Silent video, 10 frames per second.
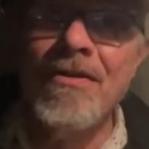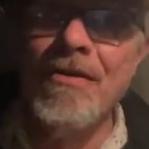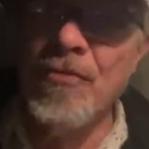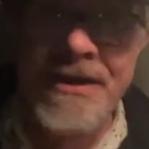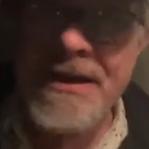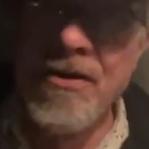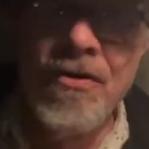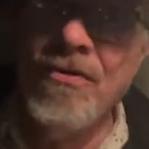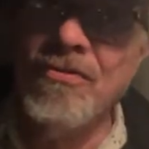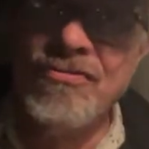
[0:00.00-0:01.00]
a week
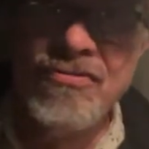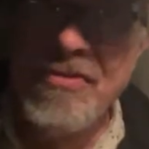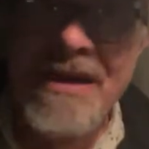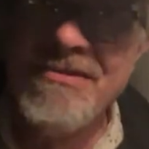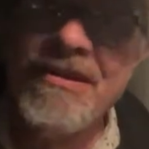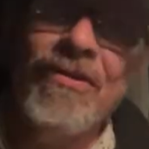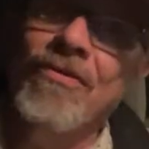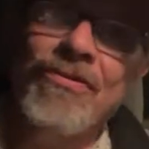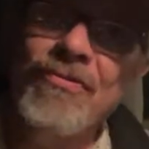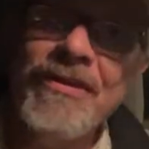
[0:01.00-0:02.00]
ago, 2 days ago,
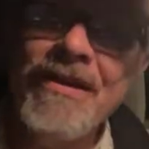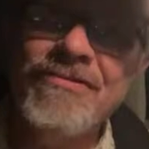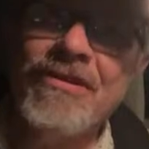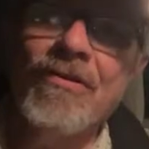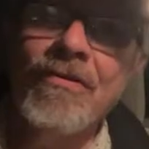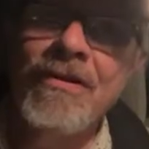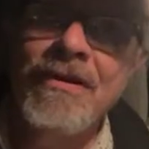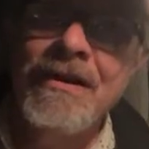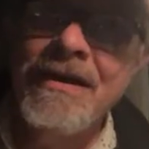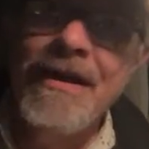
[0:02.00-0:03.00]
or 3 days ago.
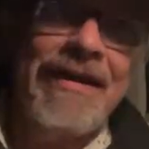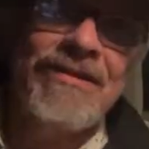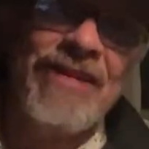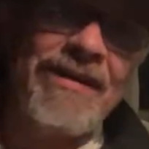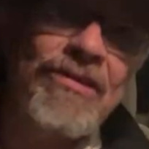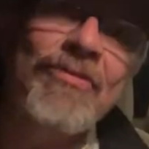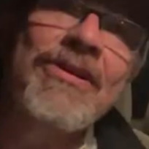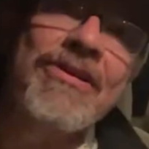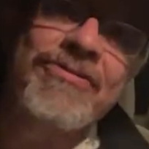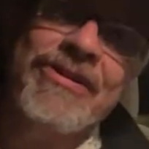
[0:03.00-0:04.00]
And it's like 3
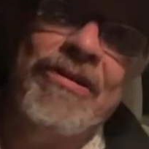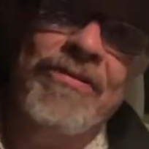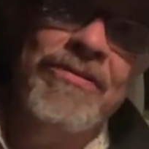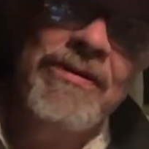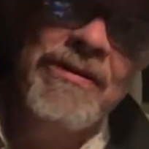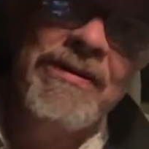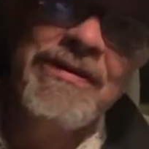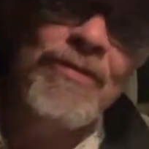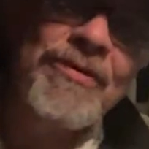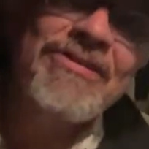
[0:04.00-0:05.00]
years ago.
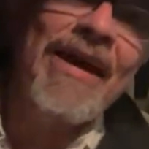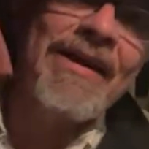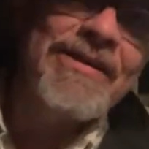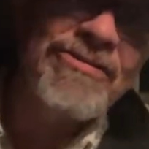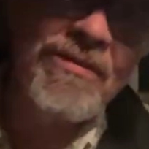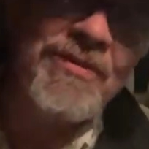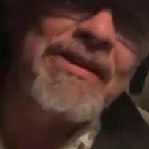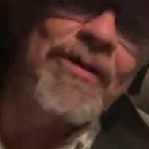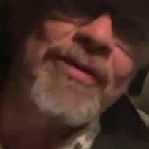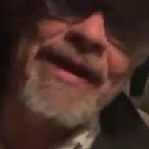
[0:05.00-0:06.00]
They're recycling something
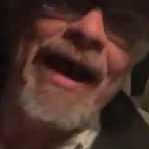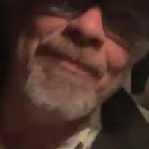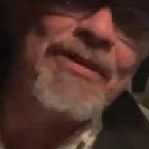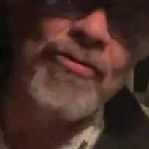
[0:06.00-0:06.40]
that already happened to